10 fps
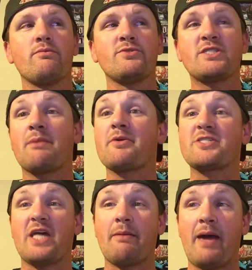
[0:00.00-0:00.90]

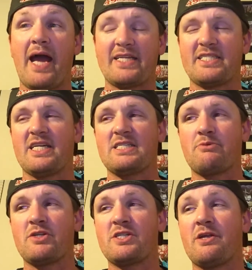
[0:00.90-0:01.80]
SummerSlam Access,
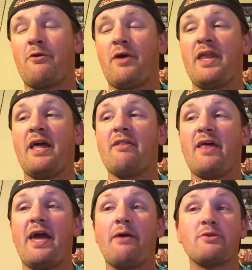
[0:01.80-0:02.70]
which, you know, in
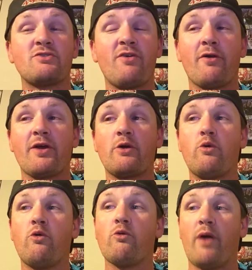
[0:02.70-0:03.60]
LA was very
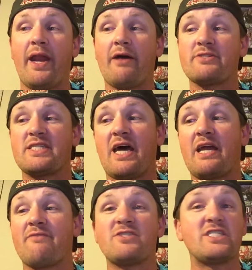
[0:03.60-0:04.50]
cool, right
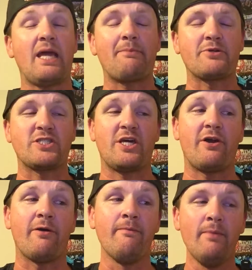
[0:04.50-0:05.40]
outside of the Staples
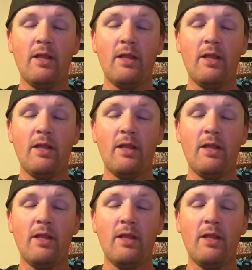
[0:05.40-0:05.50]
Center.